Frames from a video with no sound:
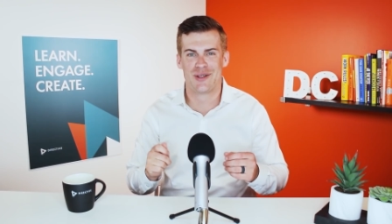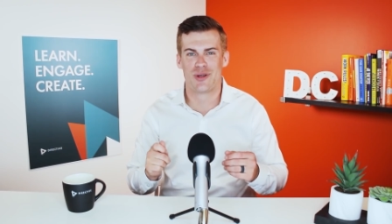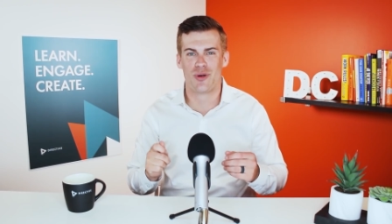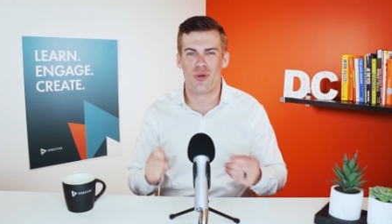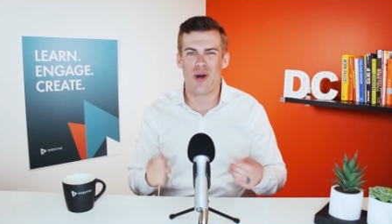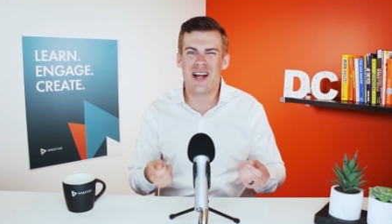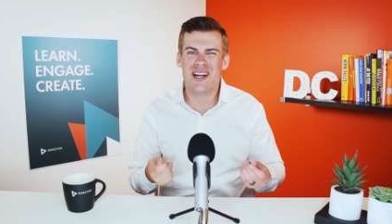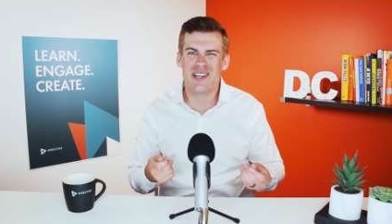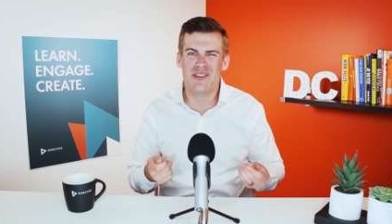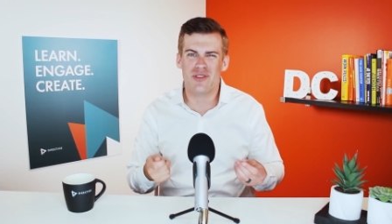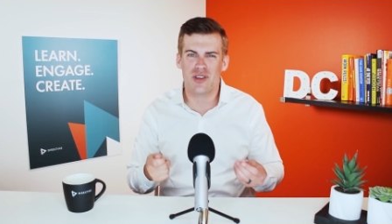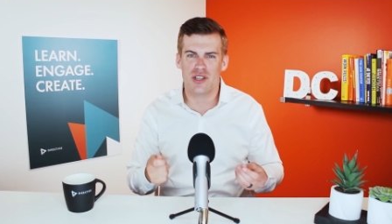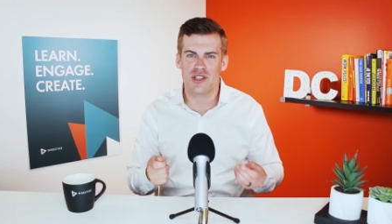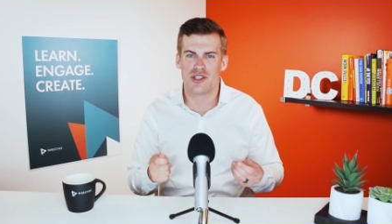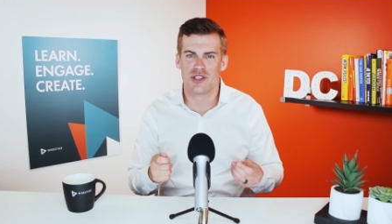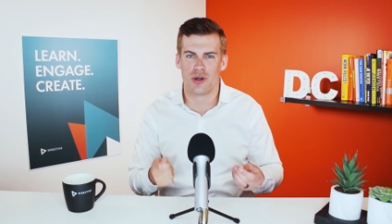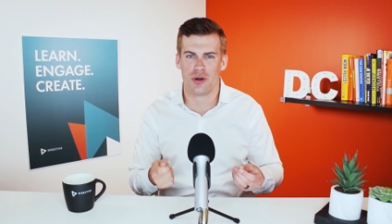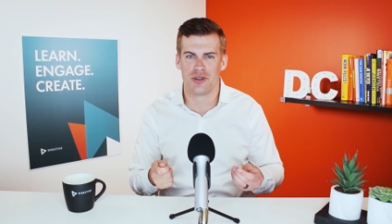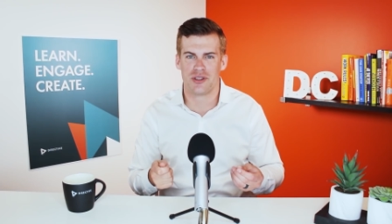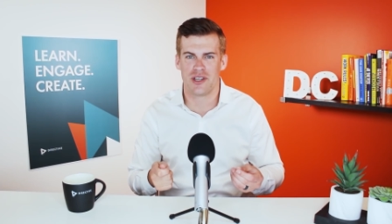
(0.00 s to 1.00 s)
Directive
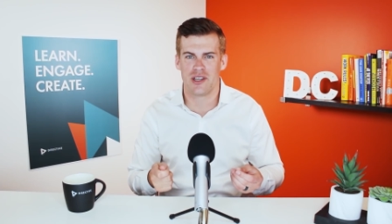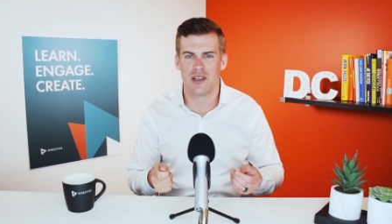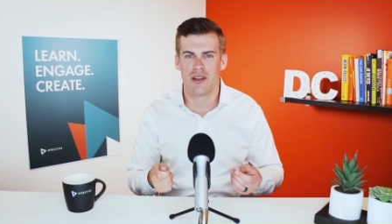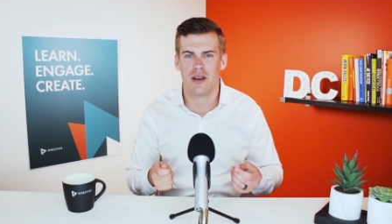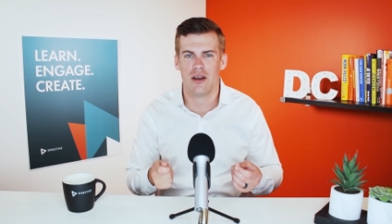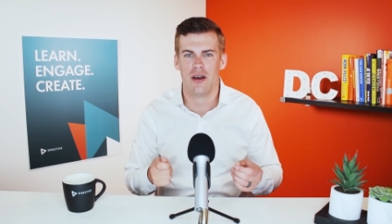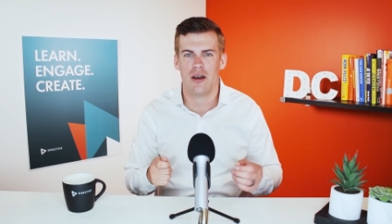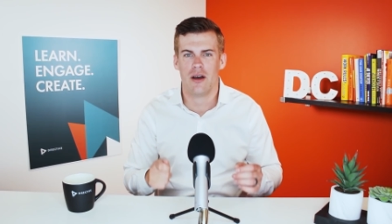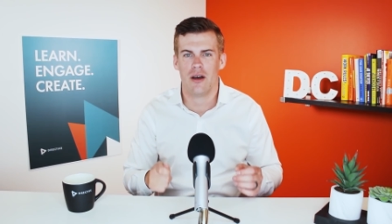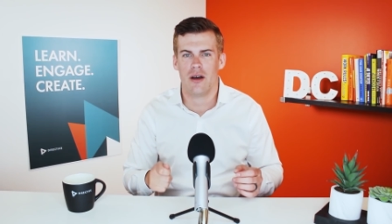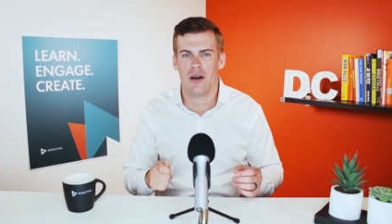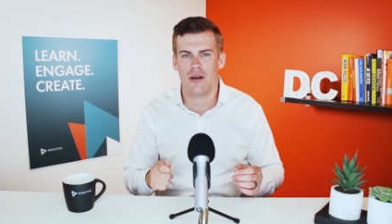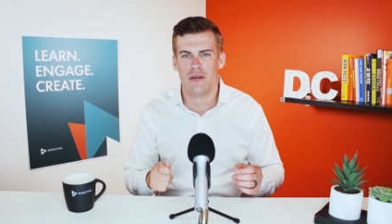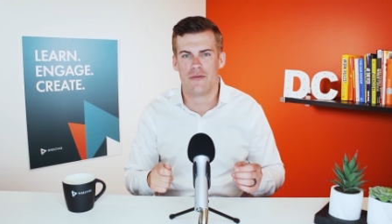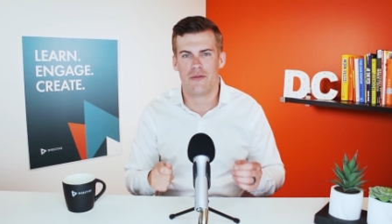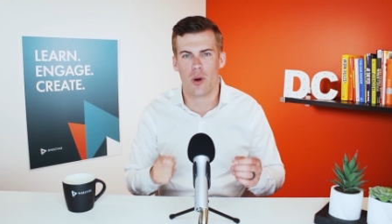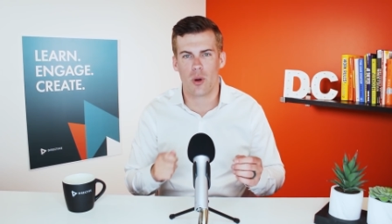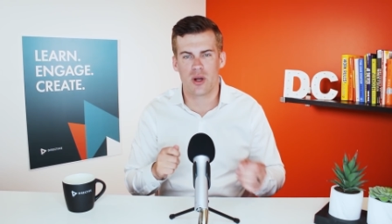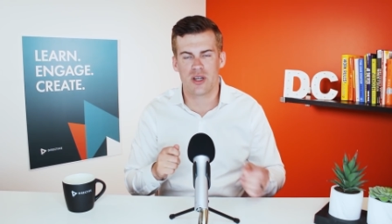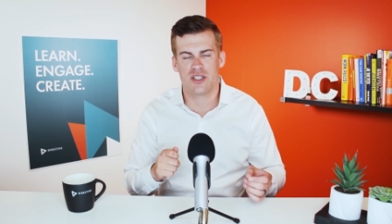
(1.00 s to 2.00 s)
Consulting
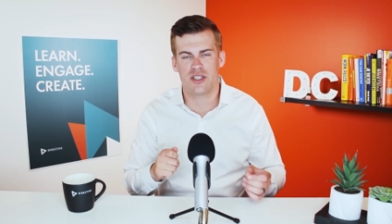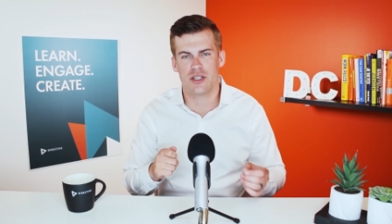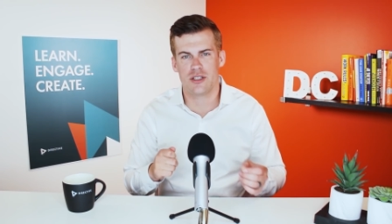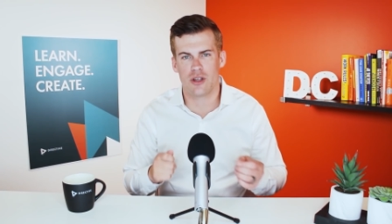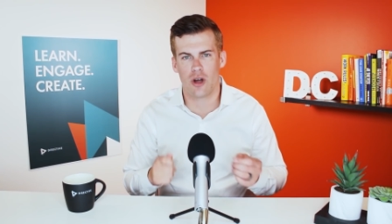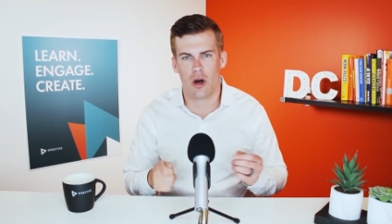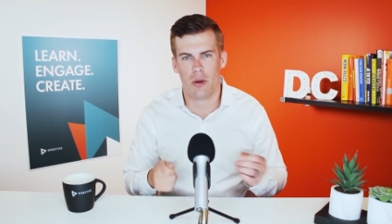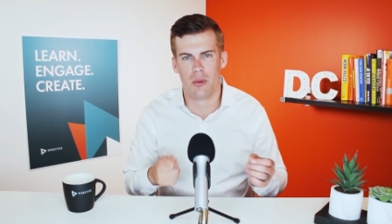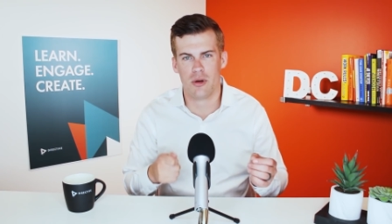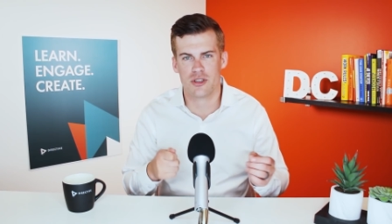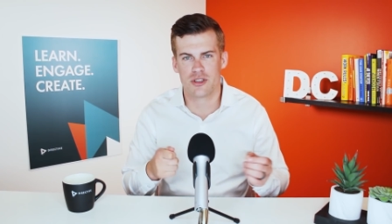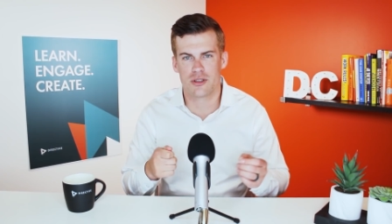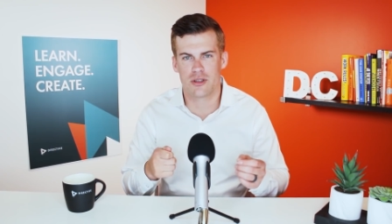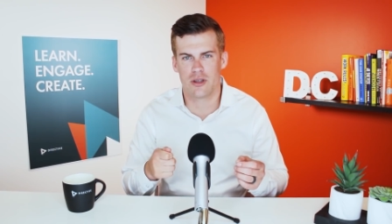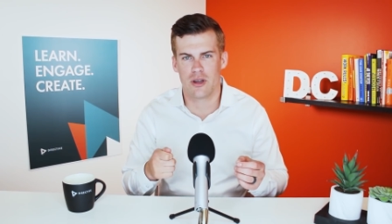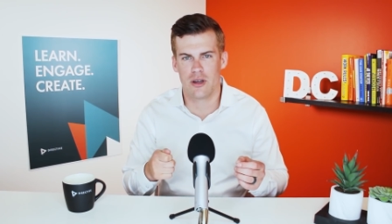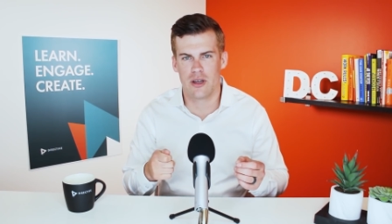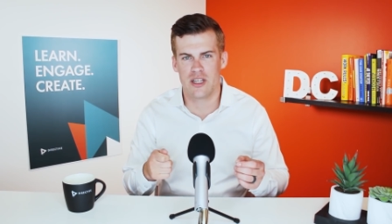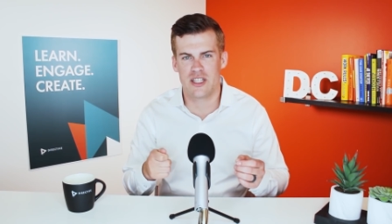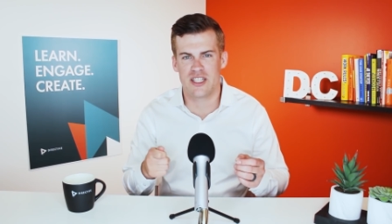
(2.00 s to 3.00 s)
focuses
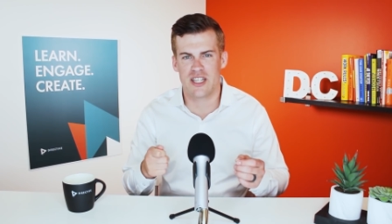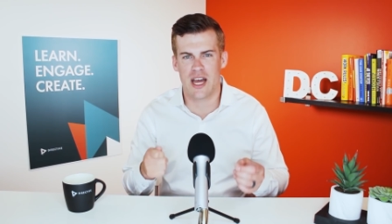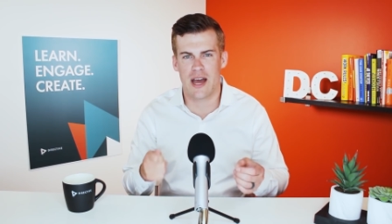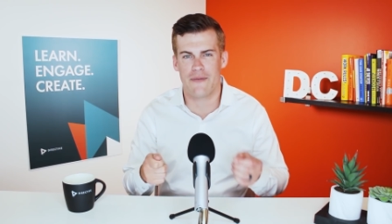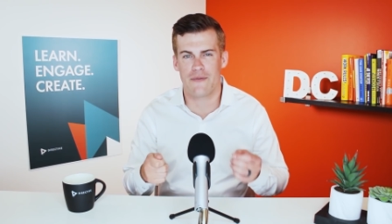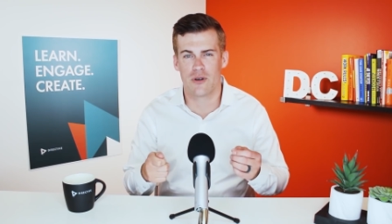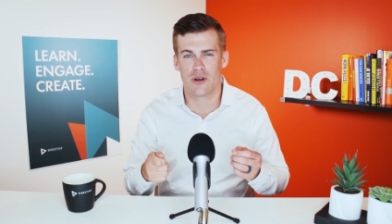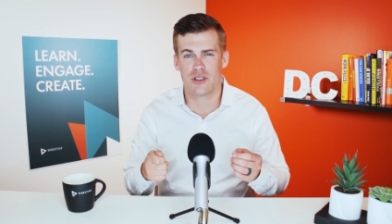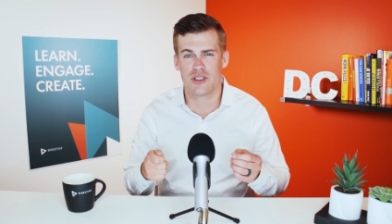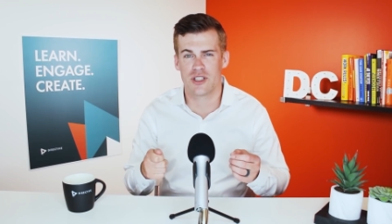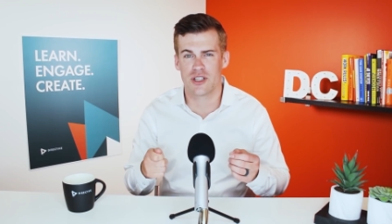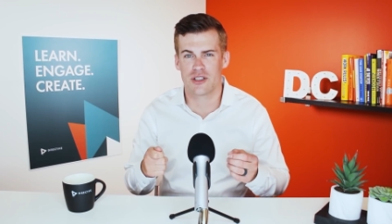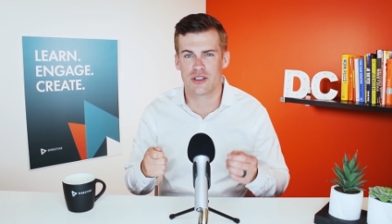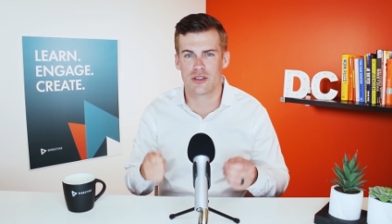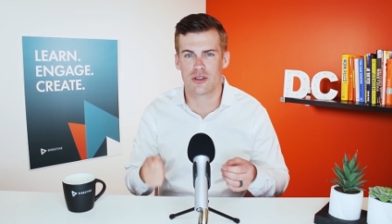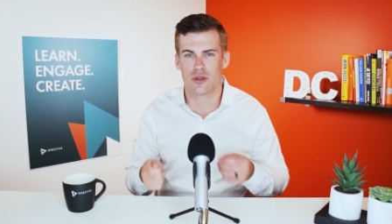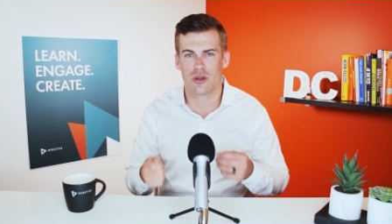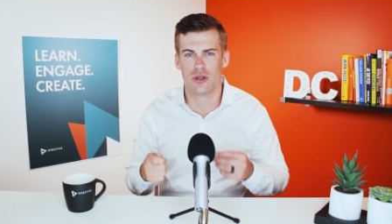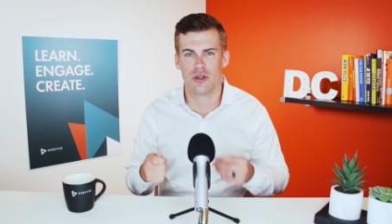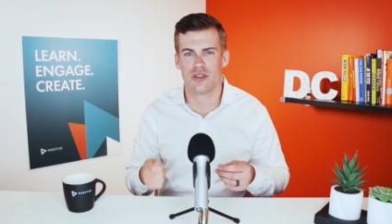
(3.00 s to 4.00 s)
almost its efforts
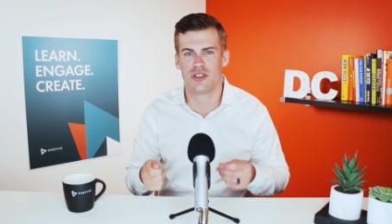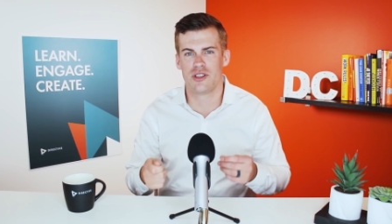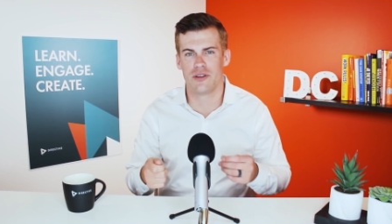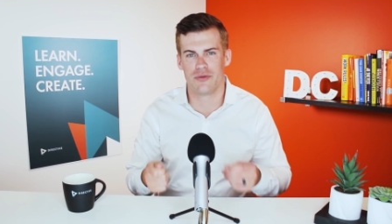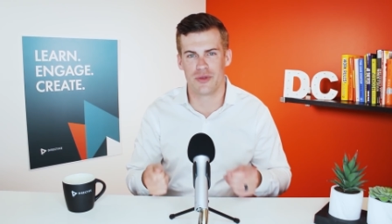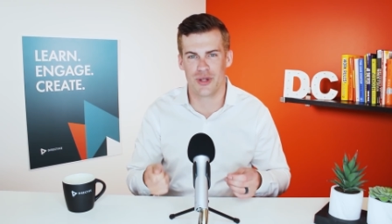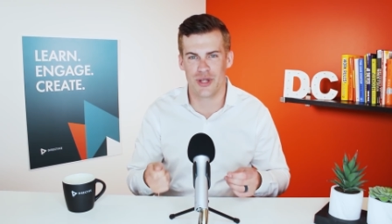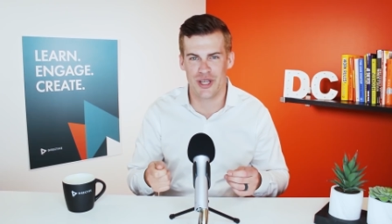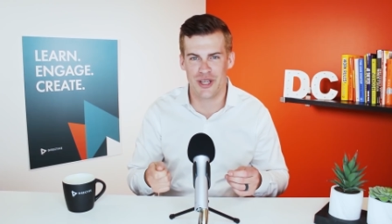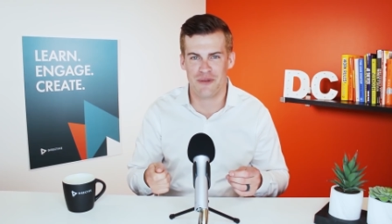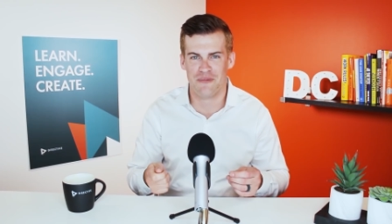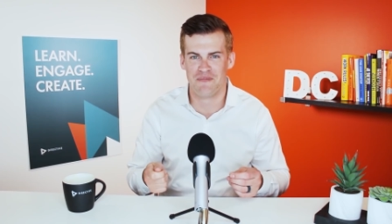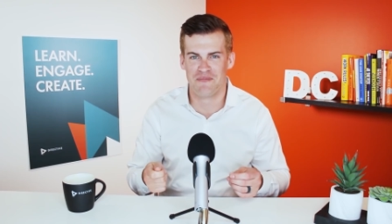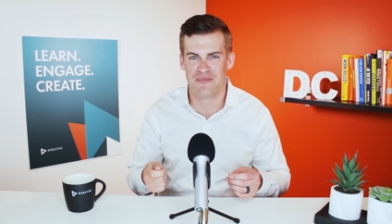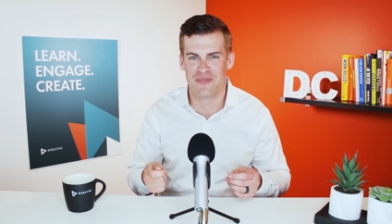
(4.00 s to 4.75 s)
exclusively